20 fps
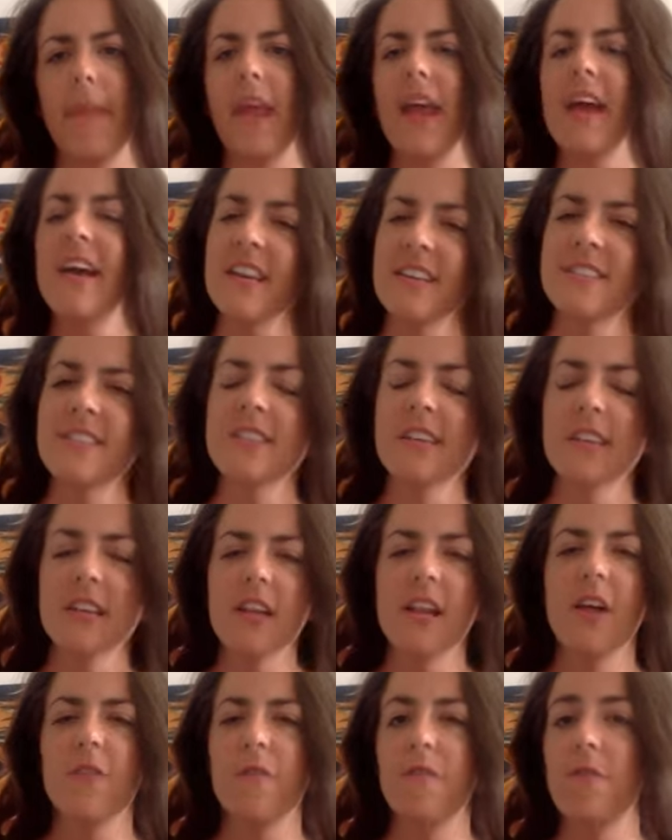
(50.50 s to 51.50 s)
I see a
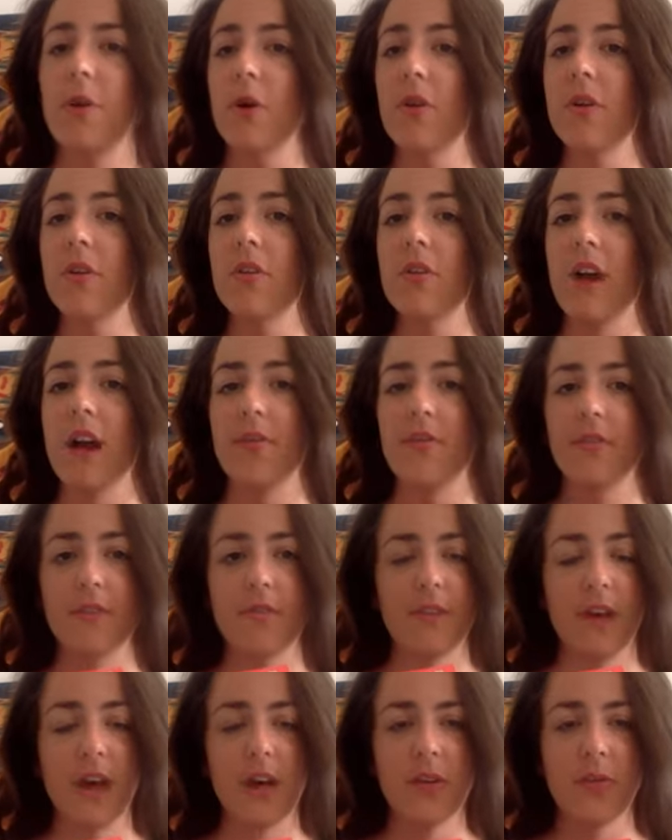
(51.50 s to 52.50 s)
lot of photographs of
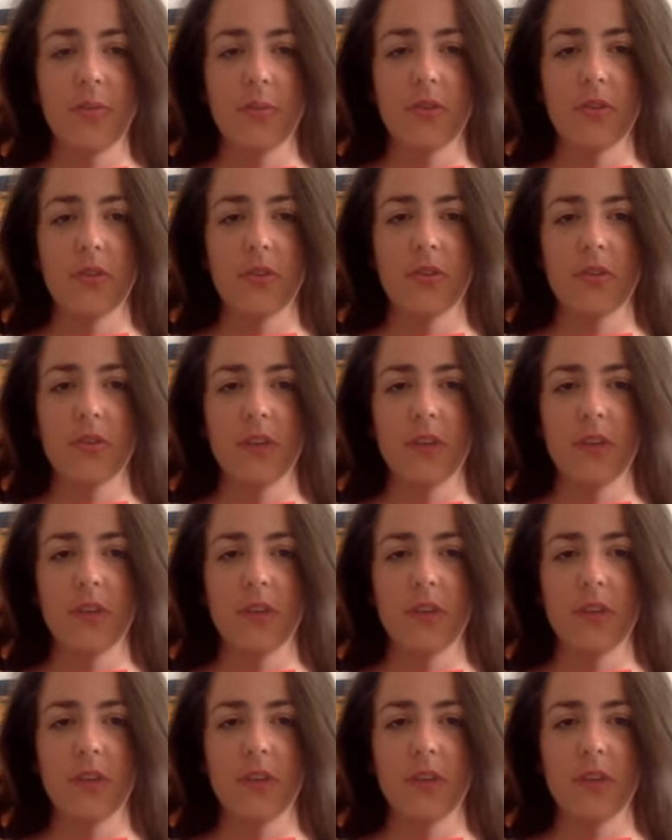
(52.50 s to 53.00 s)
animals.